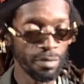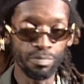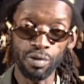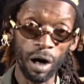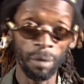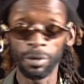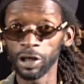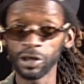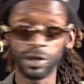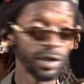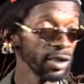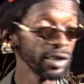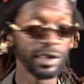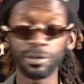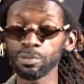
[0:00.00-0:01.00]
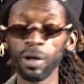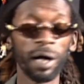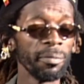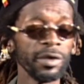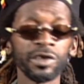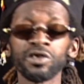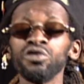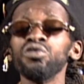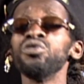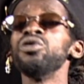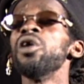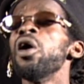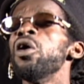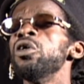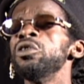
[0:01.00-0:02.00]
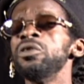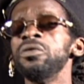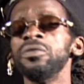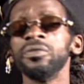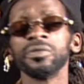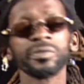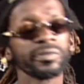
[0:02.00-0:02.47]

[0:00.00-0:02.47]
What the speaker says: promises promise you none.